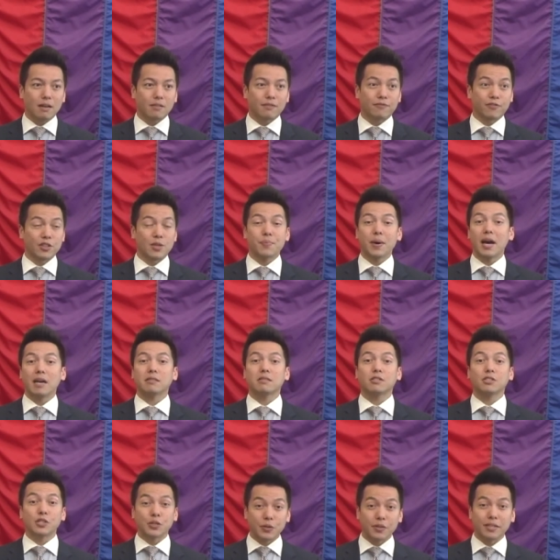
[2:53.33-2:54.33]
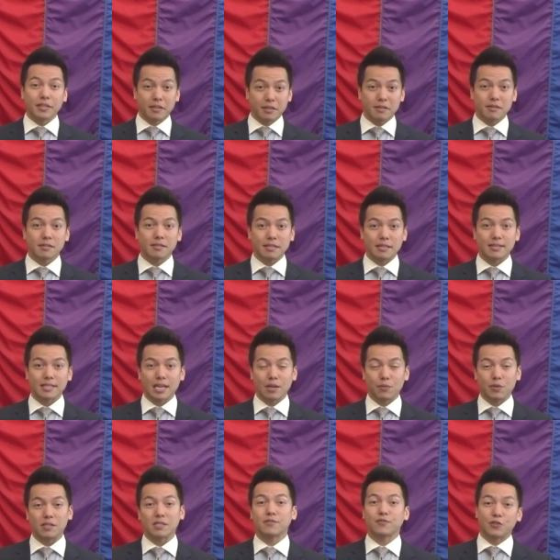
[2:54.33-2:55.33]
For the past 2 years since I
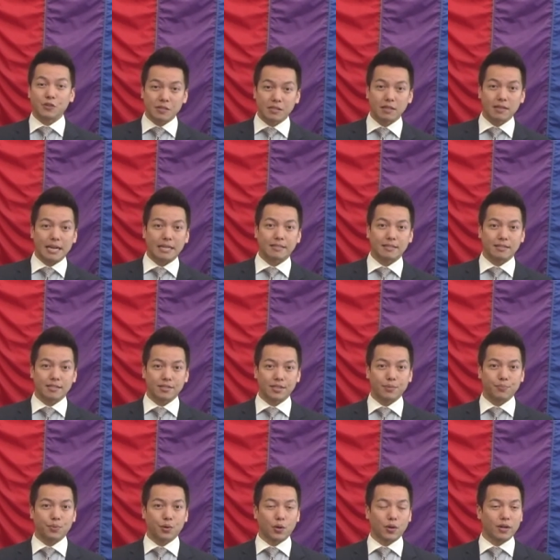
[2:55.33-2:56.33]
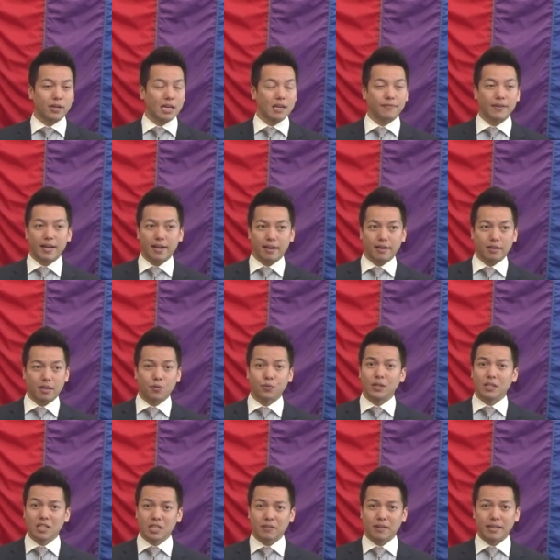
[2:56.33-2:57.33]
was first elected to the board, I've had a
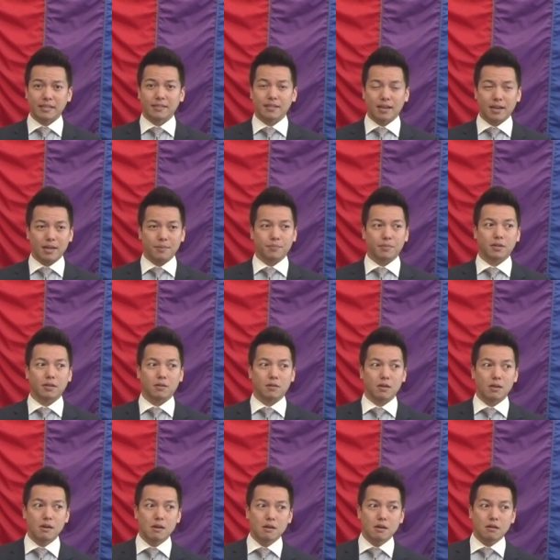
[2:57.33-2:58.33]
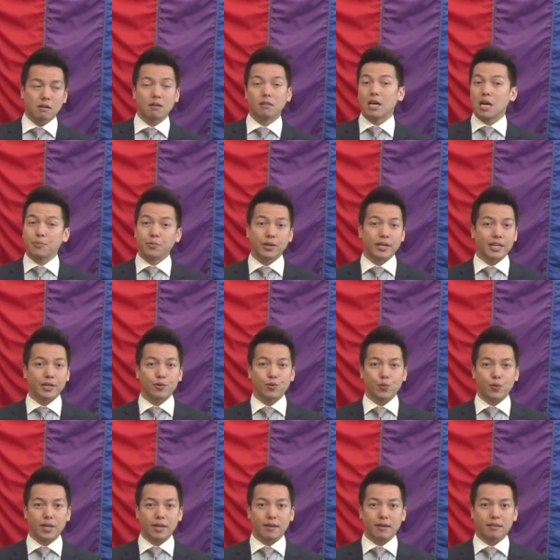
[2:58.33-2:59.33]
really great time collaborating
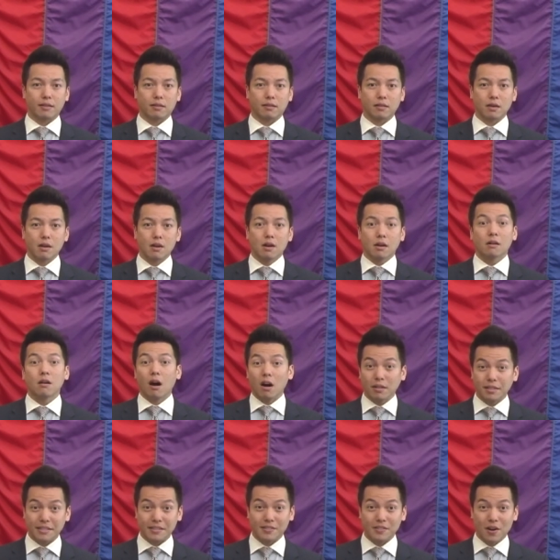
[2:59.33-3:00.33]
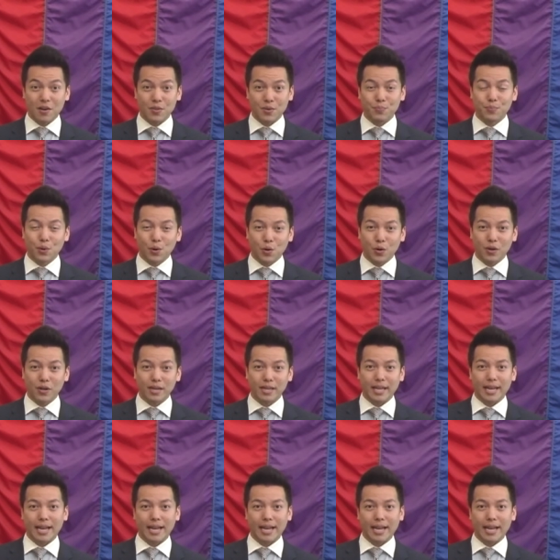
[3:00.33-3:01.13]
with colleagues on the board